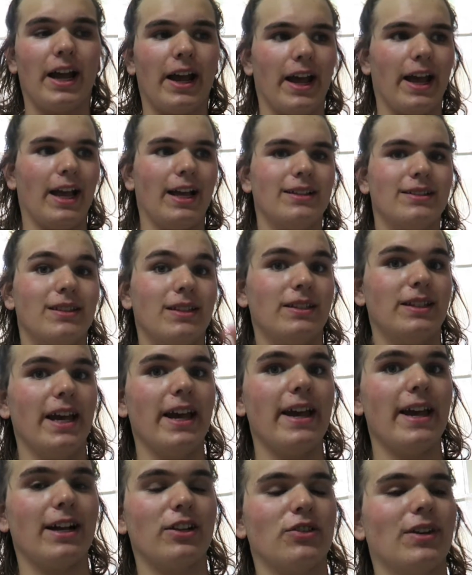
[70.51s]
And
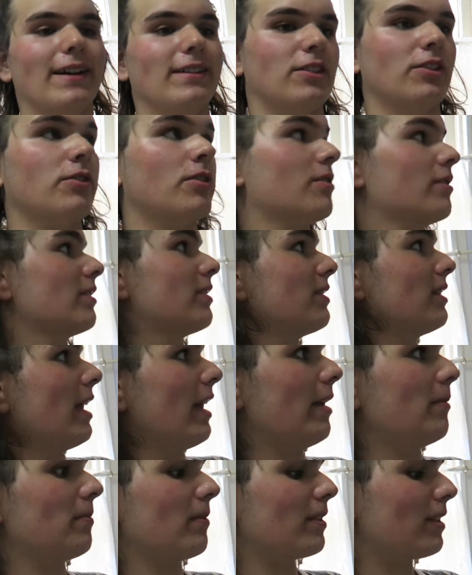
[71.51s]
today I tried to do the
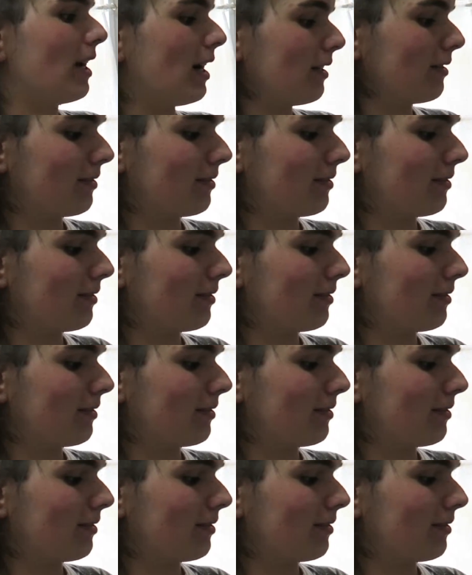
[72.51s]
same,